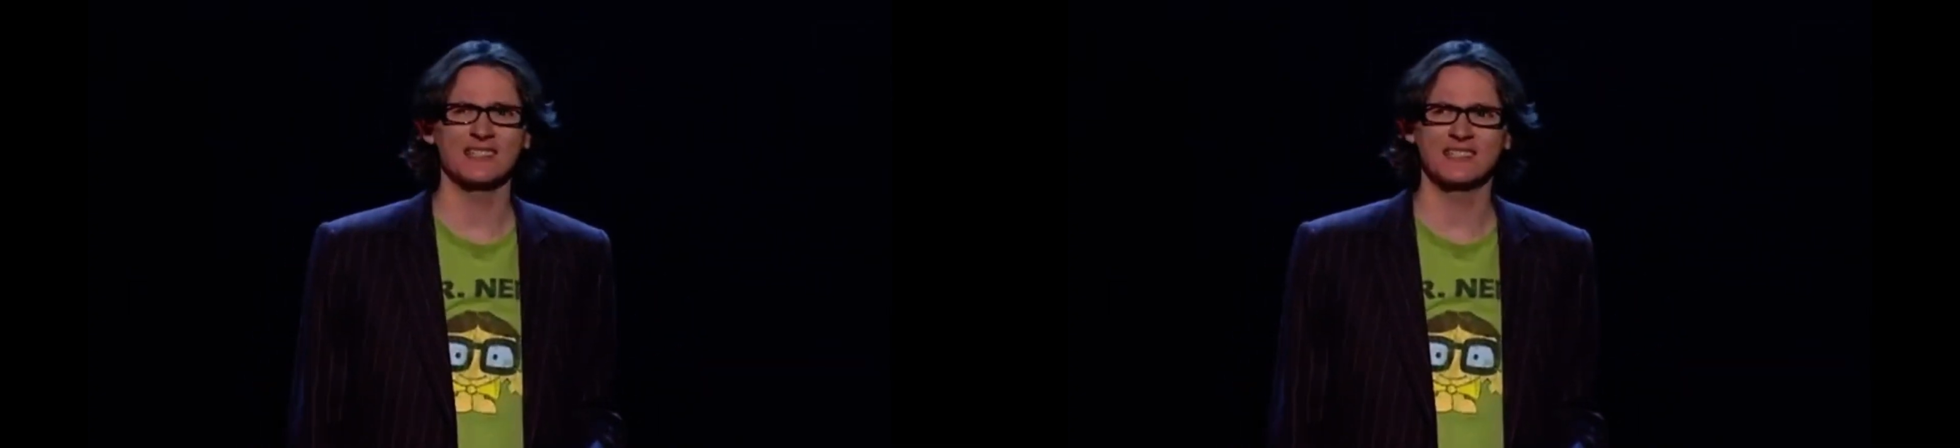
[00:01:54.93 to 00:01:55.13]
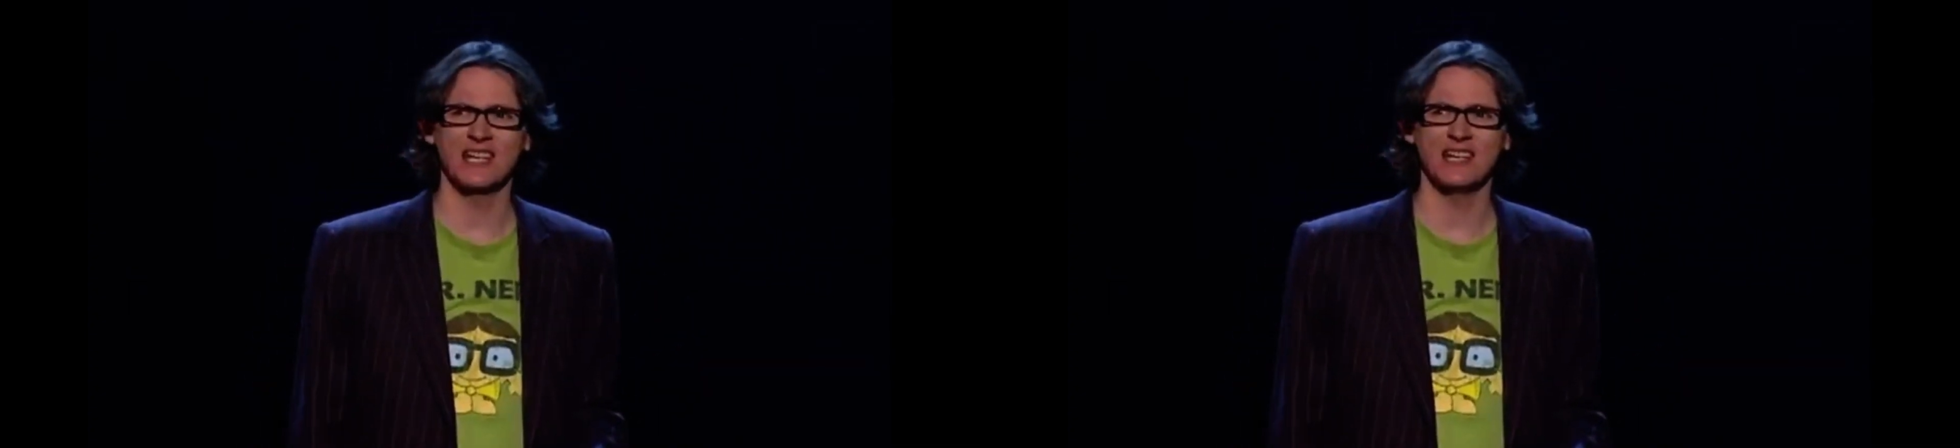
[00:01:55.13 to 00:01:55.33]

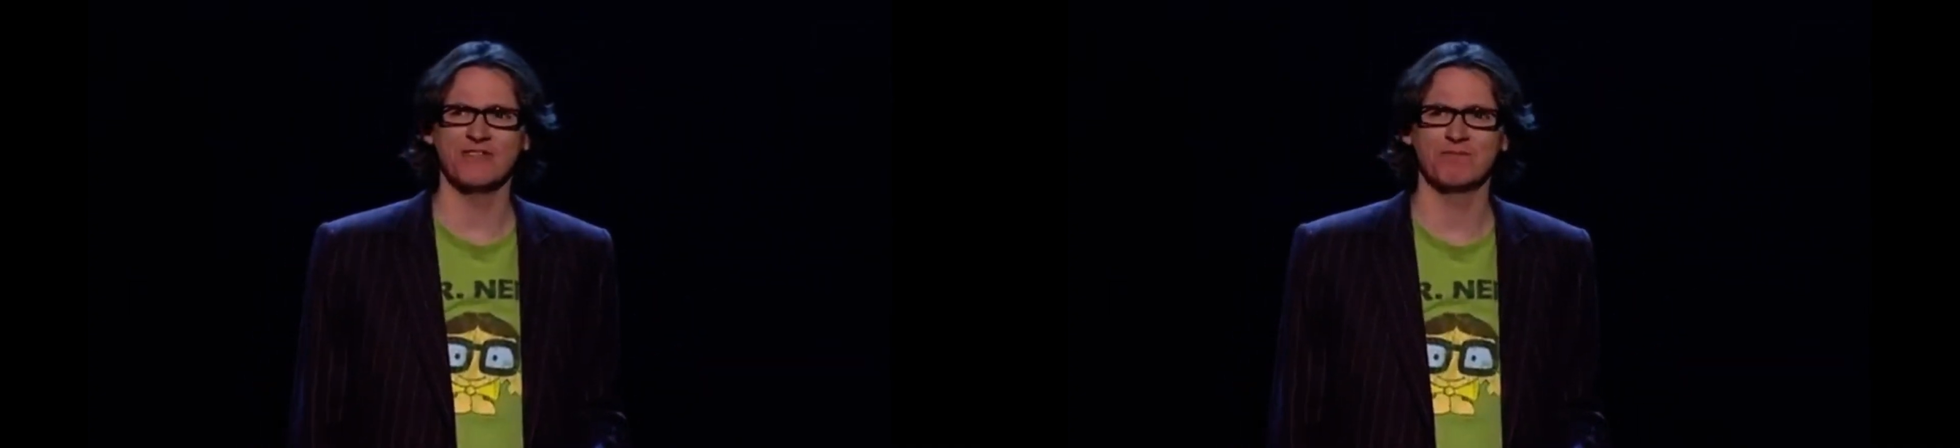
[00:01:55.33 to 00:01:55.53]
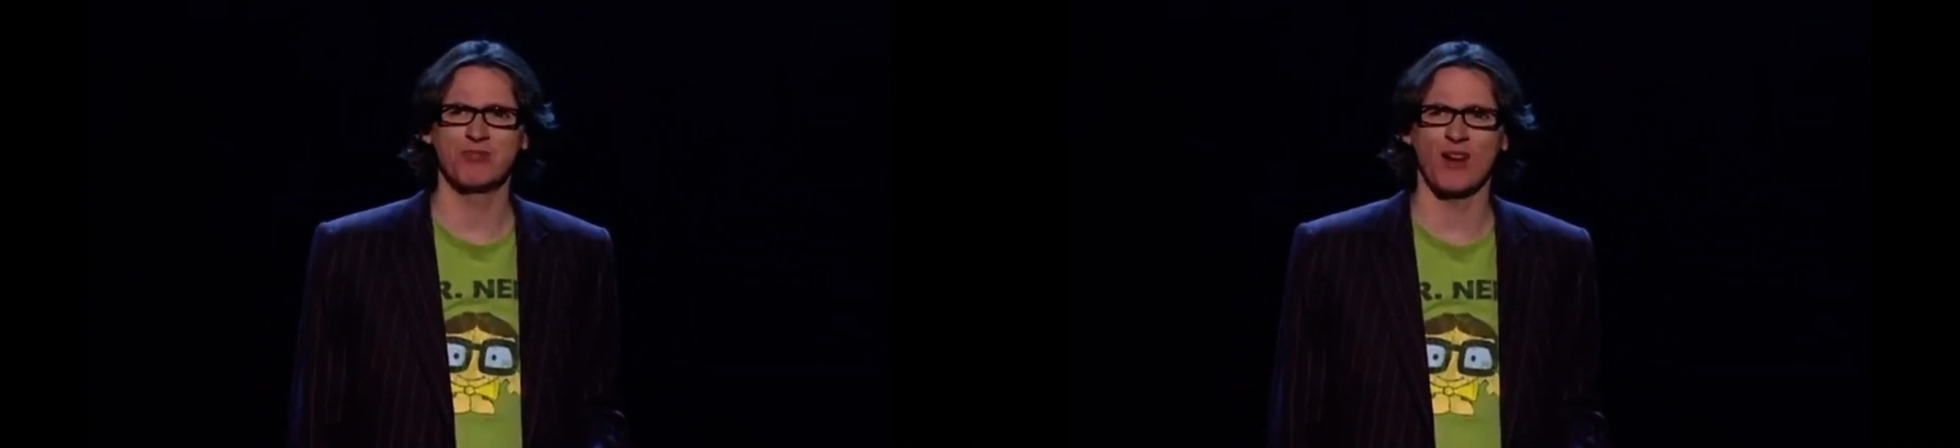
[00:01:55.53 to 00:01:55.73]

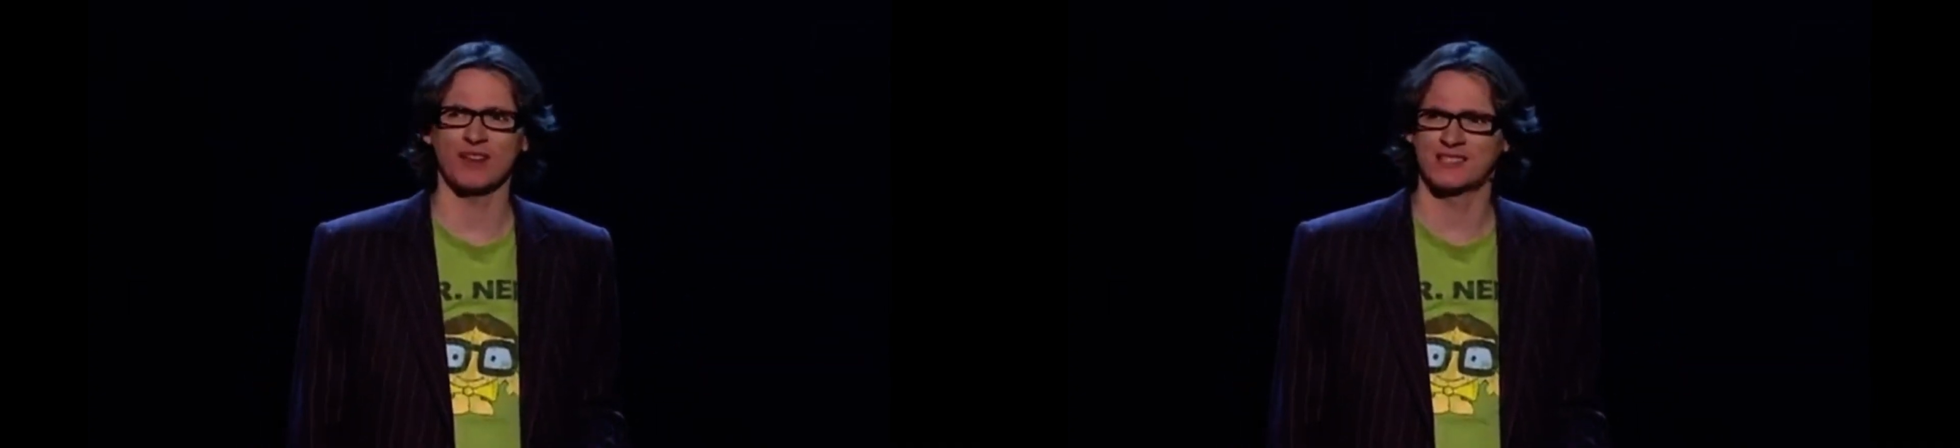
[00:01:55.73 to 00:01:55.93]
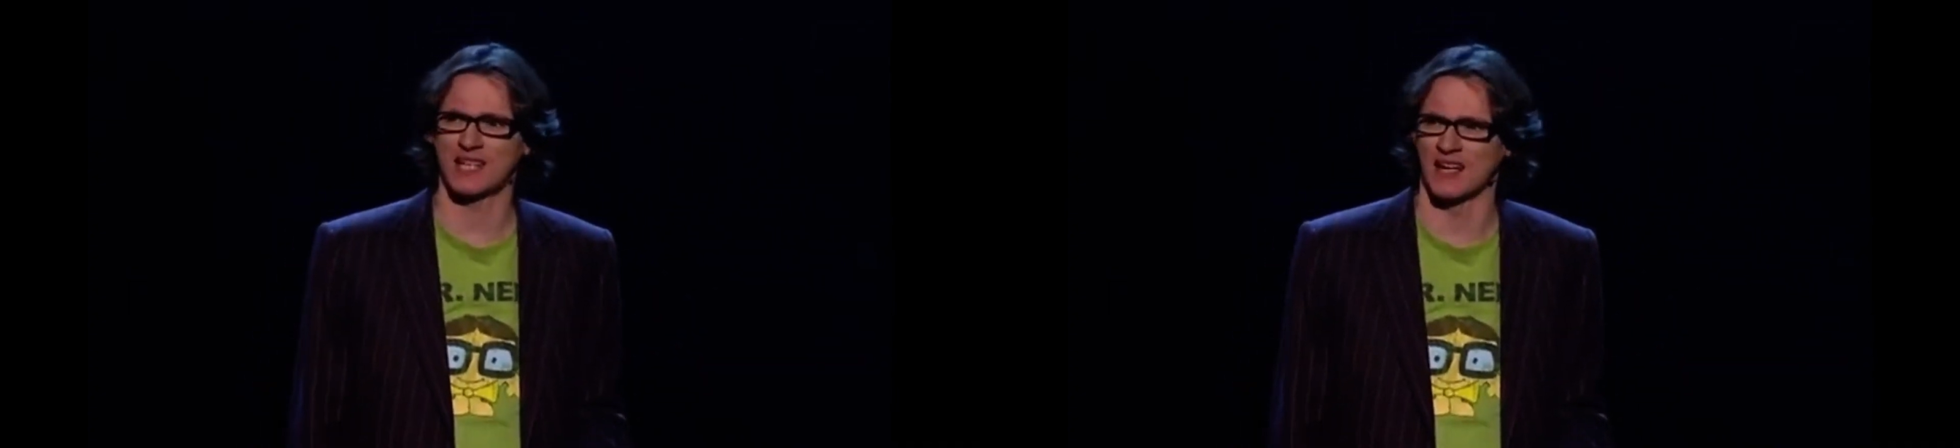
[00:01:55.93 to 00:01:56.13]
Steve
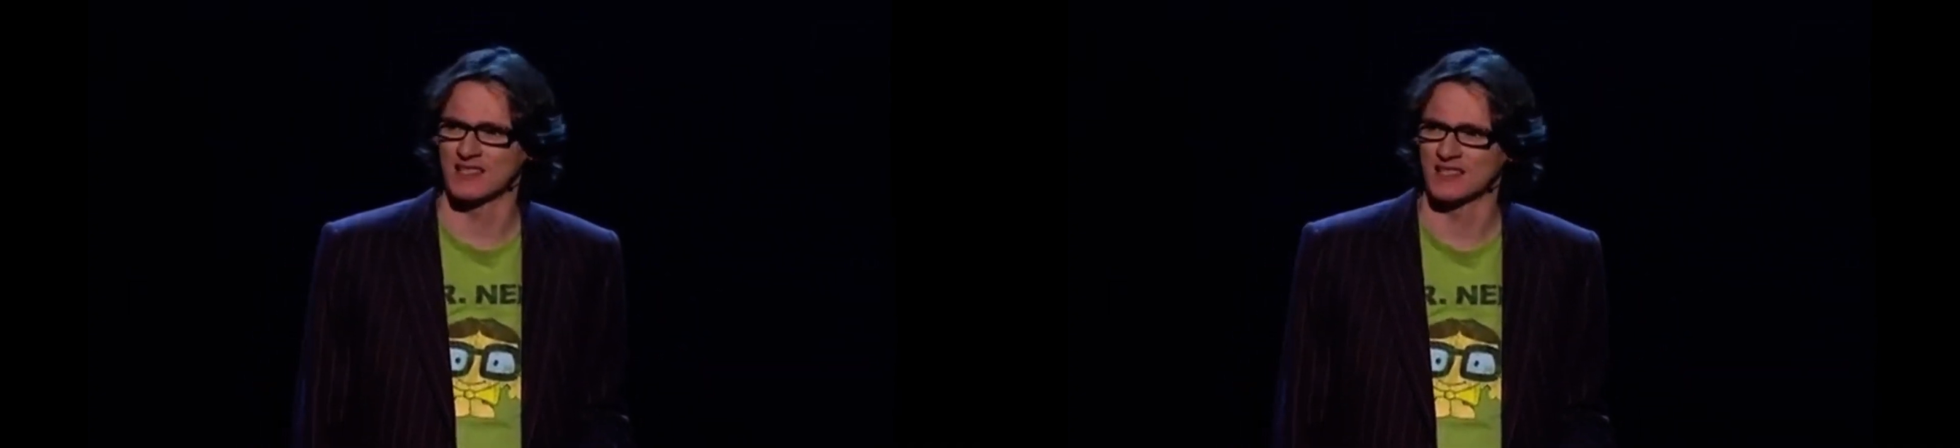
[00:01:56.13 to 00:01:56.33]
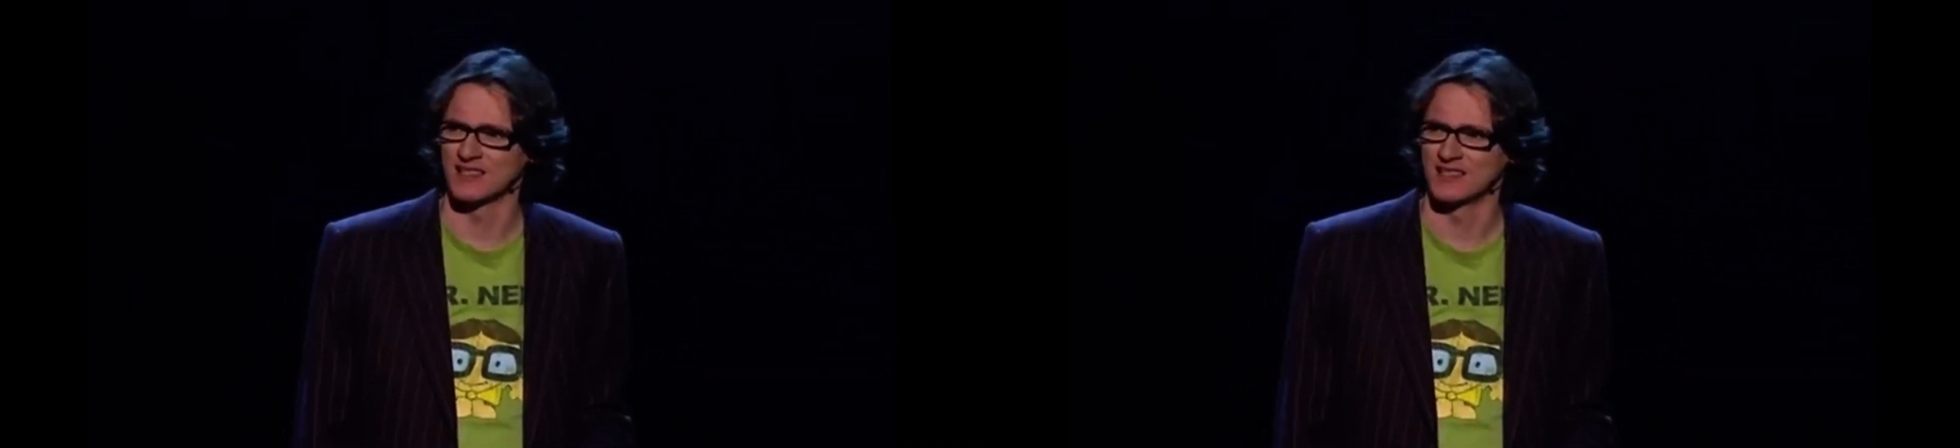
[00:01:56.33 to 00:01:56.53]
Prostate?